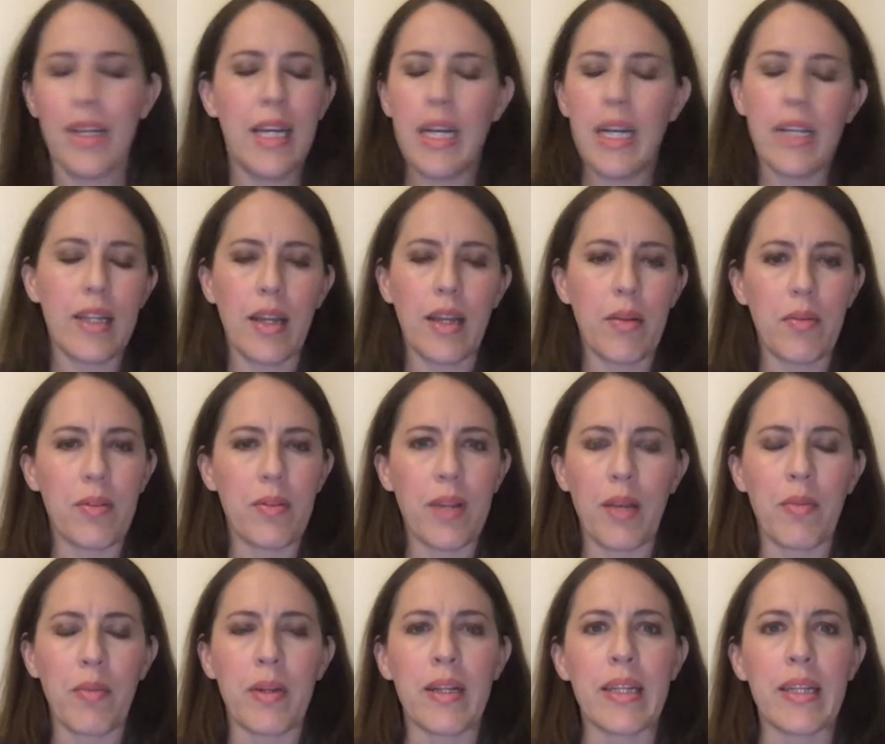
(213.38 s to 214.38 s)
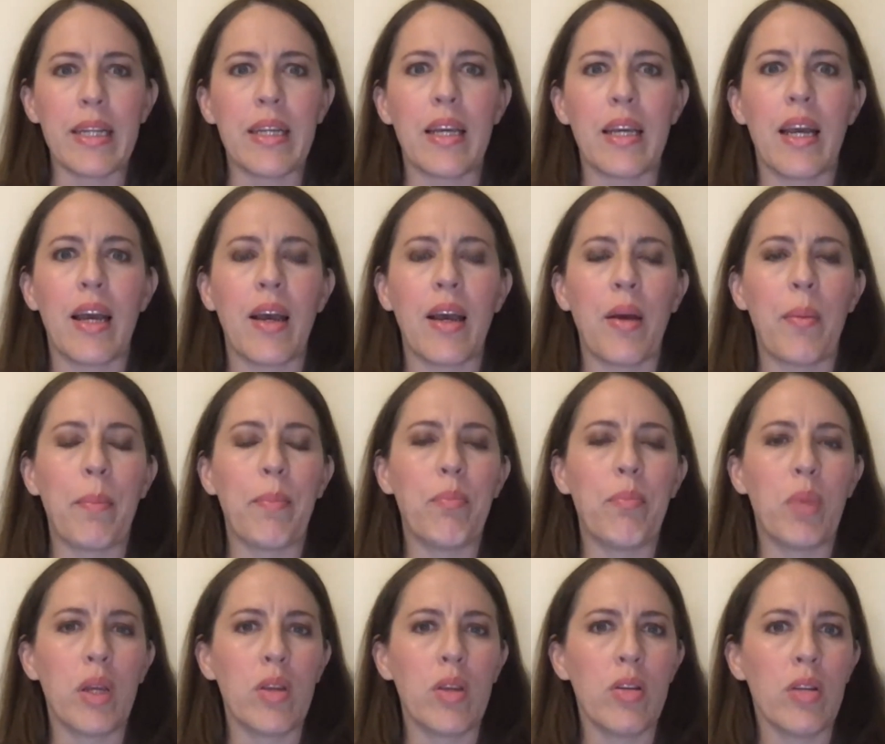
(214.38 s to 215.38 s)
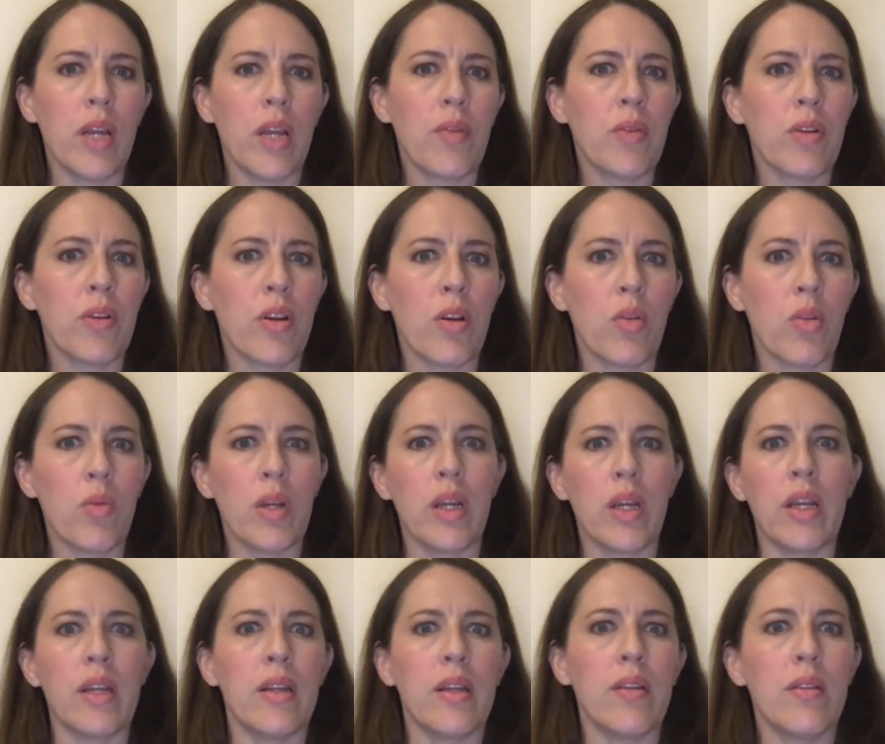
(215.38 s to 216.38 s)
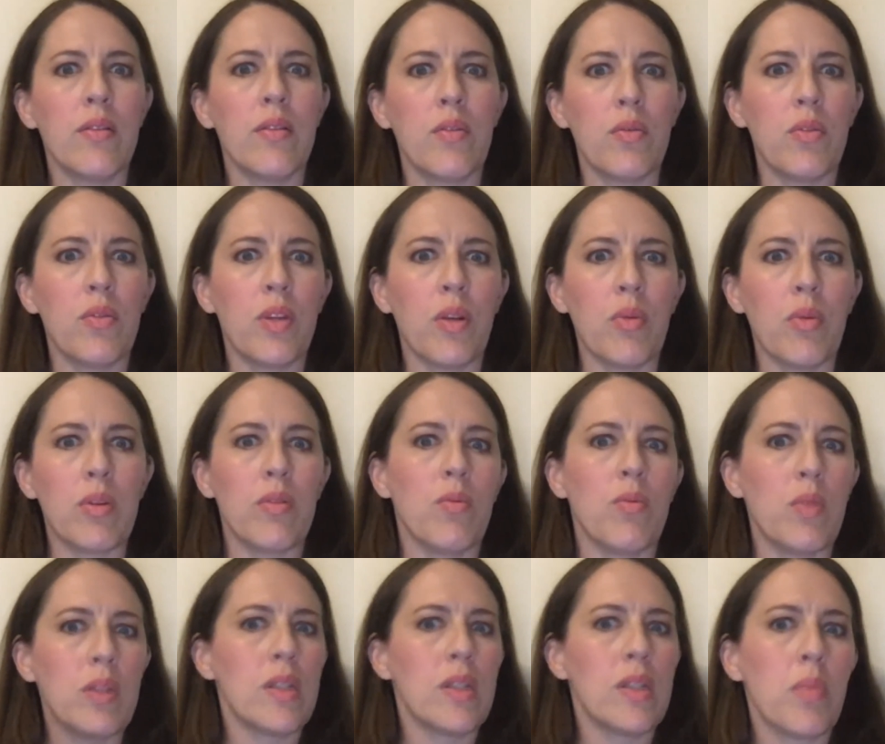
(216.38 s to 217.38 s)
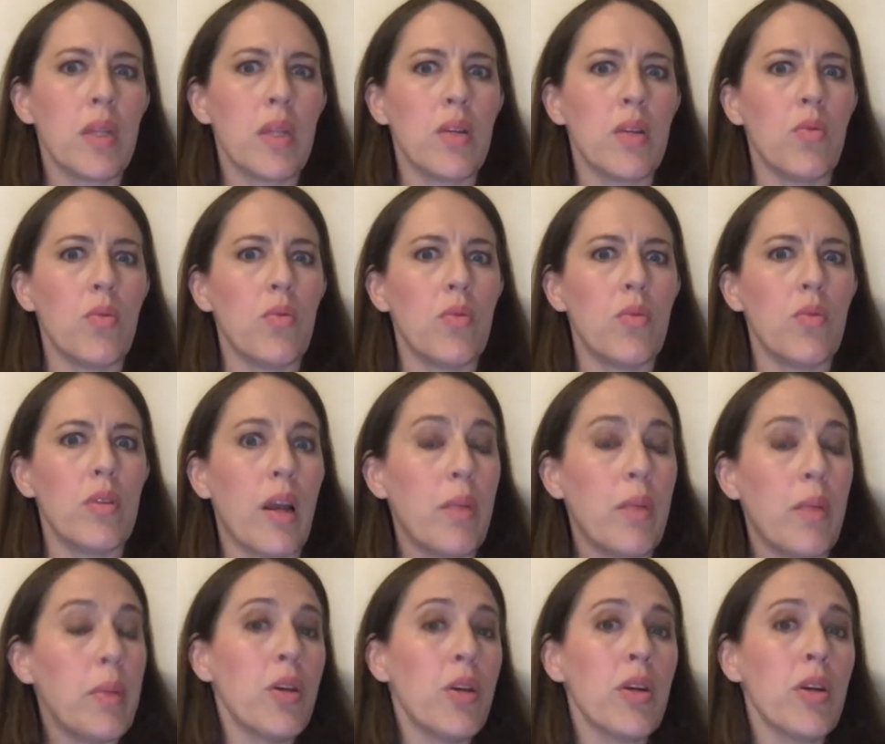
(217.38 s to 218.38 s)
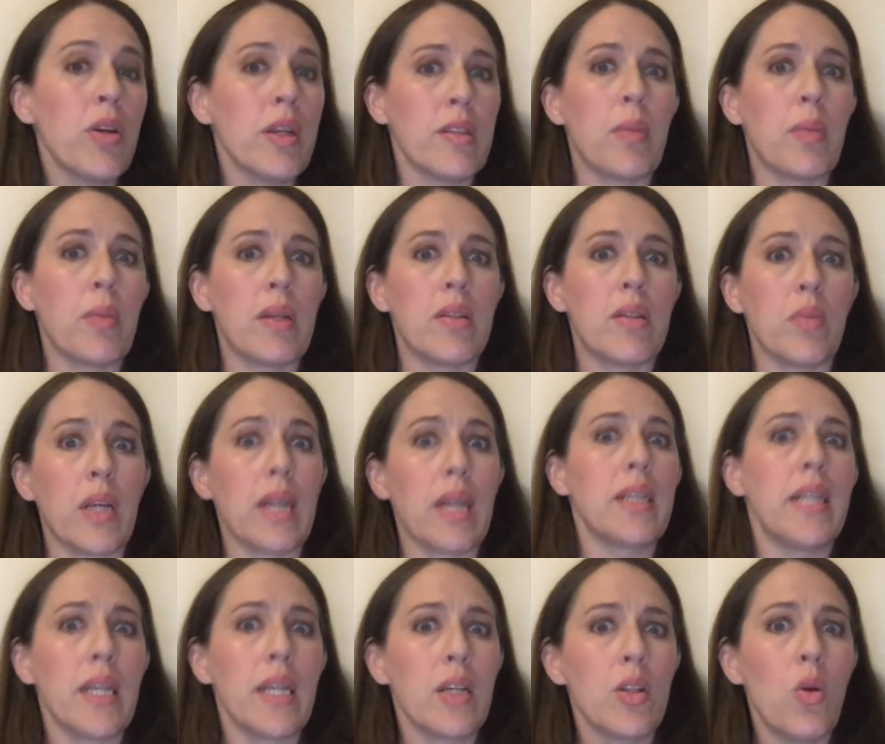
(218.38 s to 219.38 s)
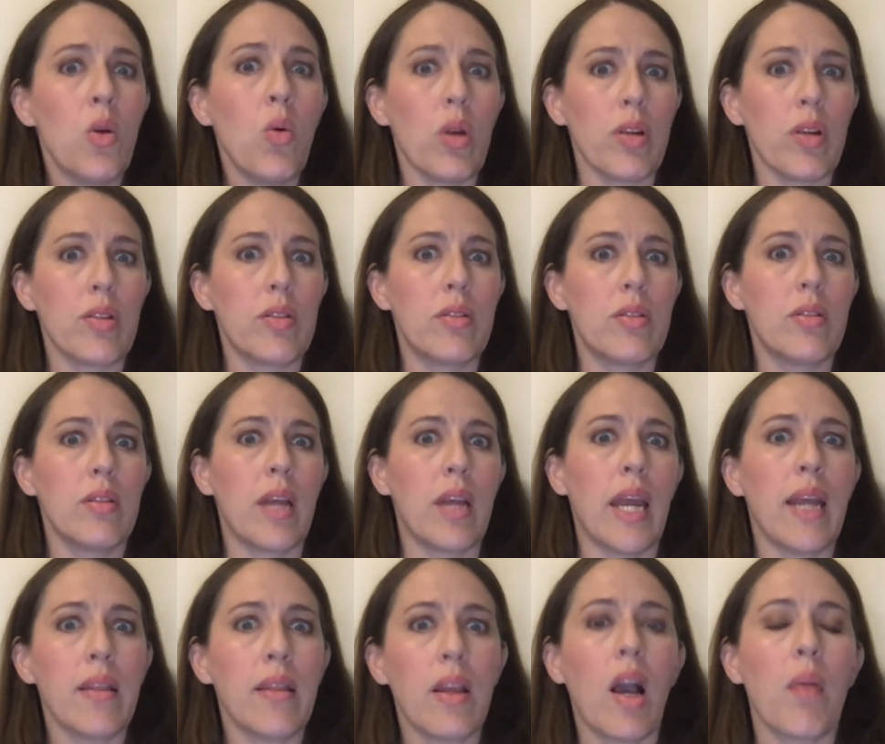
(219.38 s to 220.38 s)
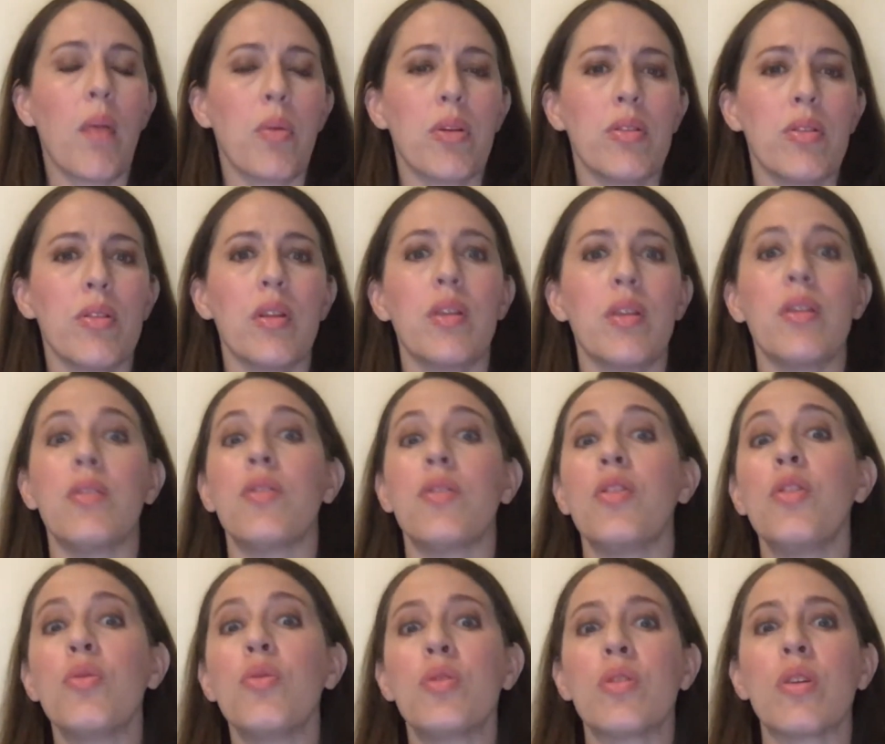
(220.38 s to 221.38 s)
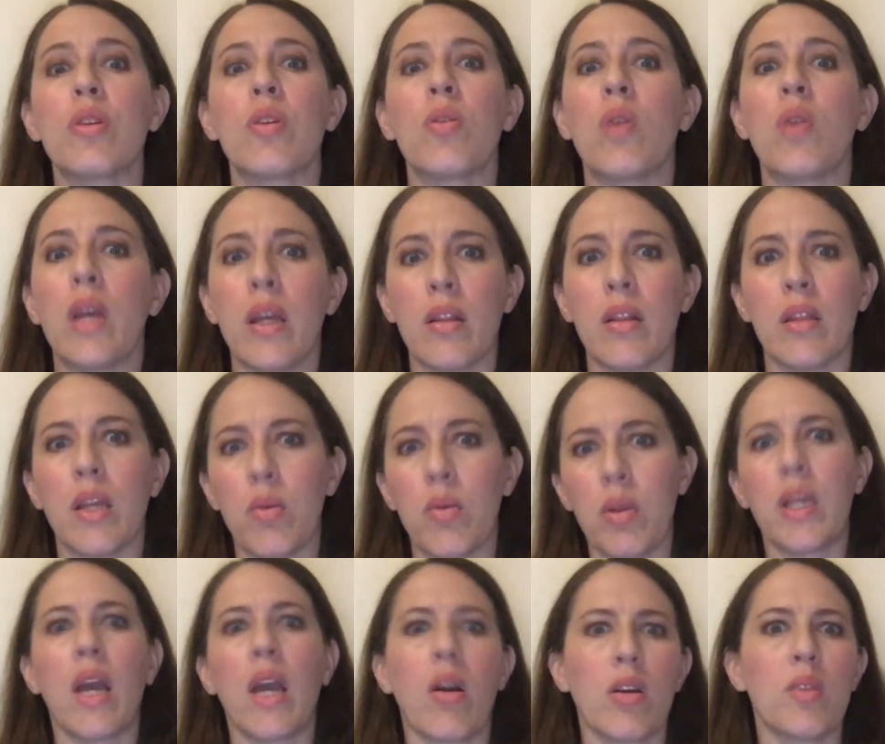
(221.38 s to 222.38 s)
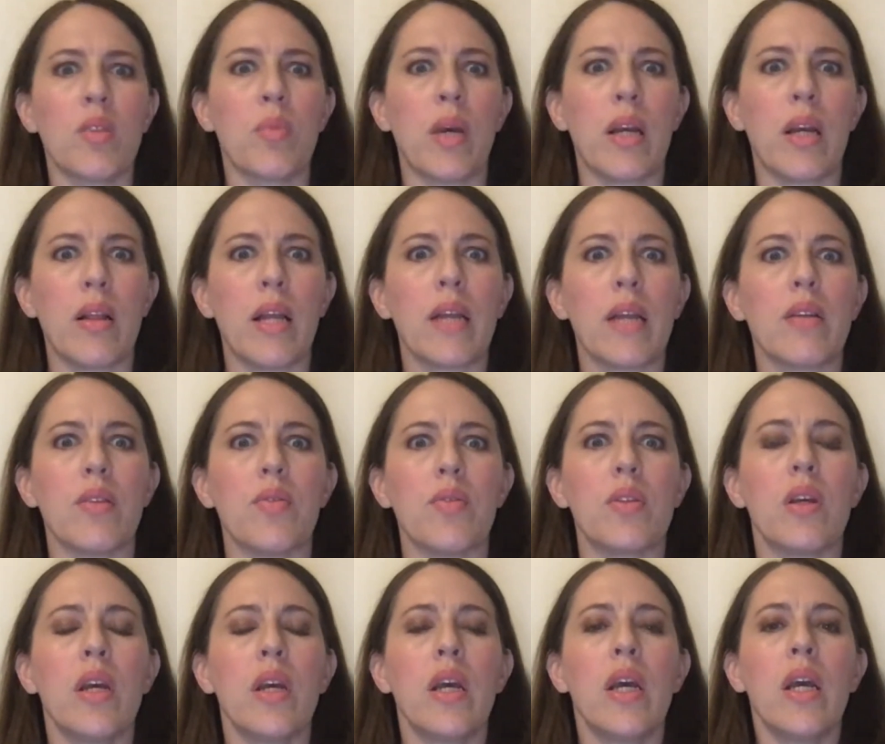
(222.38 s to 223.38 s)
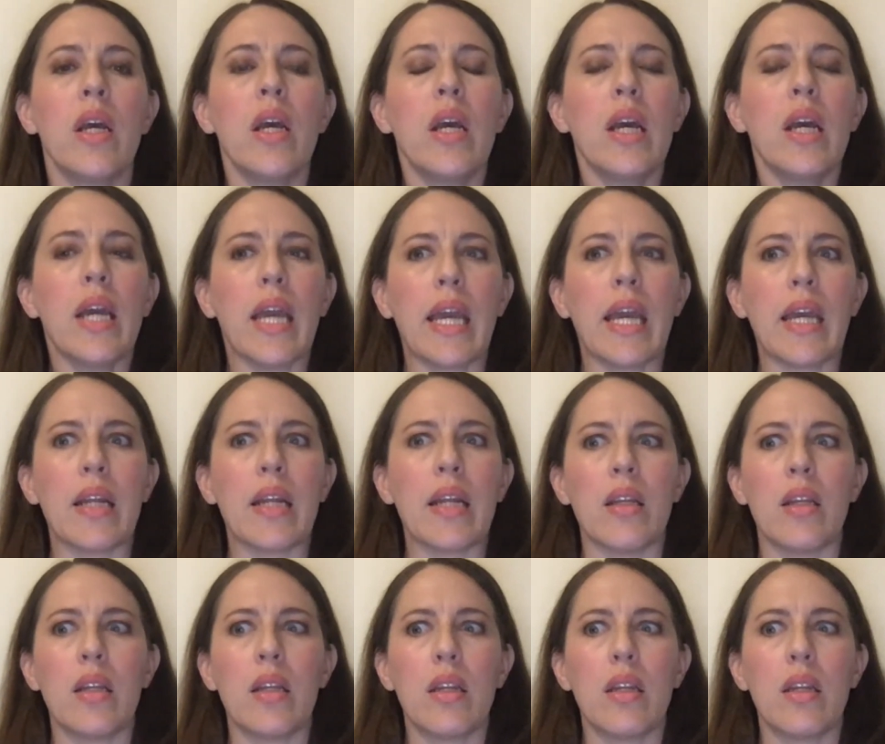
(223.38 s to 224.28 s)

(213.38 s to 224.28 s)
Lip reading: Not really. But you never know when any, you know, when something, I'd be curious about something, I'd take a course. I had the opportunity to do so, and they would count as my electives. And